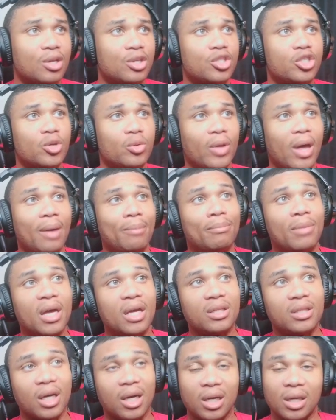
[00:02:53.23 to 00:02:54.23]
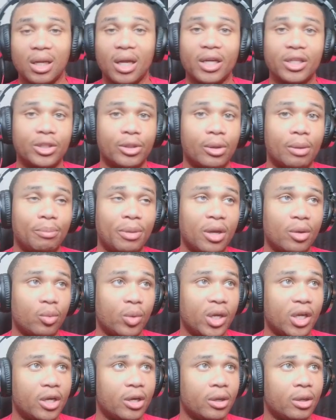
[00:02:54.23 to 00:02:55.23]
so that made the Collector a bit
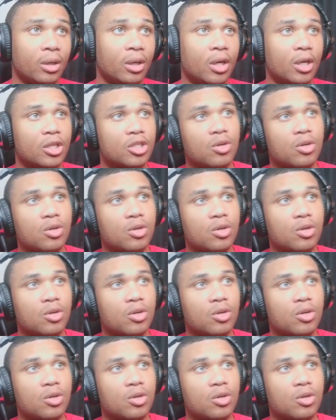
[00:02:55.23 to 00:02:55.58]
weaker.